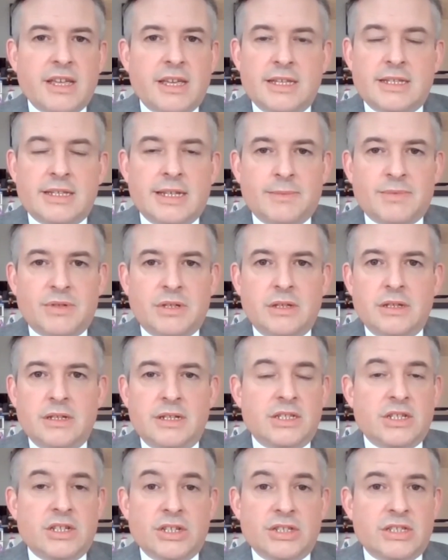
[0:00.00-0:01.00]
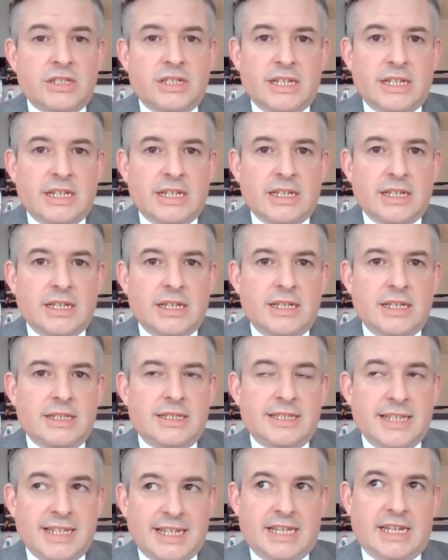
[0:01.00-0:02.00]
Frank, it's absolutely disgusting,
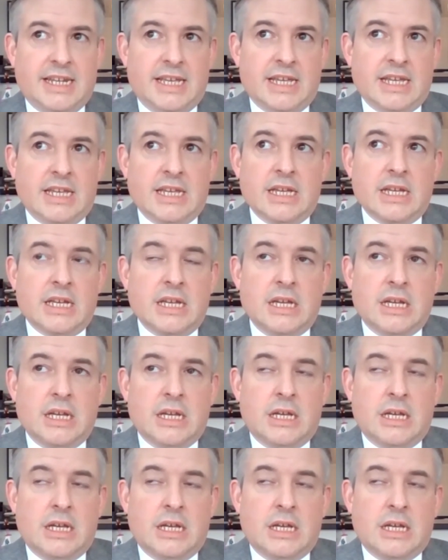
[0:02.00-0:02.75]
it's sickening